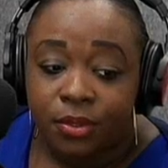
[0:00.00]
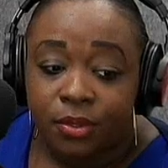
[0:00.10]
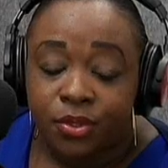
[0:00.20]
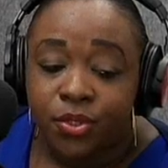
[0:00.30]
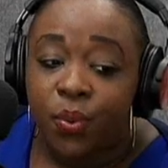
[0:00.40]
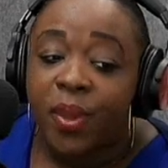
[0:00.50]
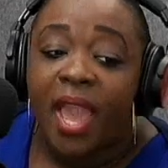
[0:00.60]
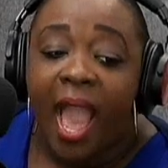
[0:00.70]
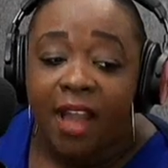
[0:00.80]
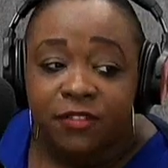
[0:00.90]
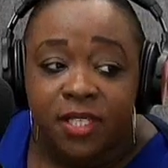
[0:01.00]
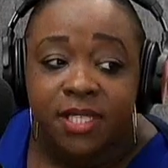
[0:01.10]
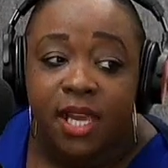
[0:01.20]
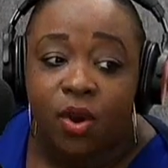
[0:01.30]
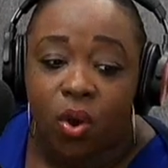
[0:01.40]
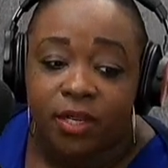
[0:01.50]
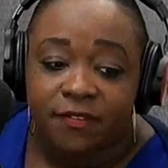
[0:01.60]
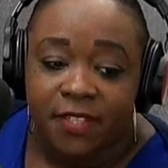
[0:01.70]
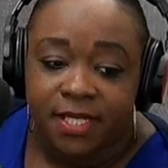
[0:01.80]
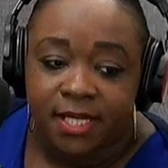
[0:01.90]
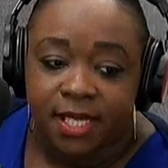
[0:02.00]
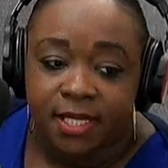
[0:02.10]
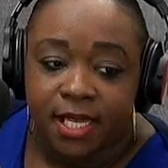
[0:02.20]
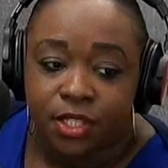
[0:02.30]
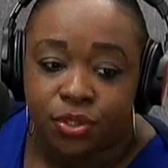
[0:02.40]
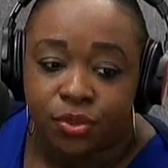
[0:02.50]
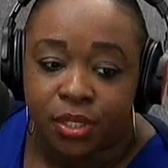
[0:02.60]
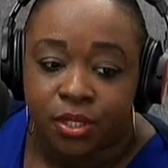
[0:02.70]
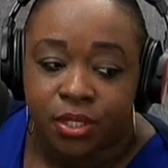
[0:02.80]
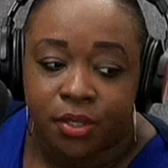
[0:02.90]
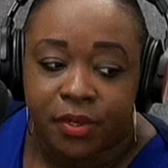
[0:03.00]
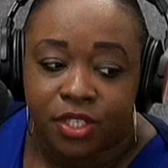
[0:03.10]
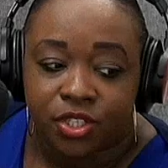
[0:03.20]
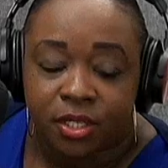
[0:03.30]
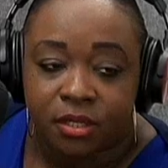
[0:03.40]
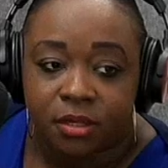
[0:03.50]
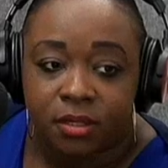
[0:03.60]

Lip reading: So we have to take all of these things into consideration.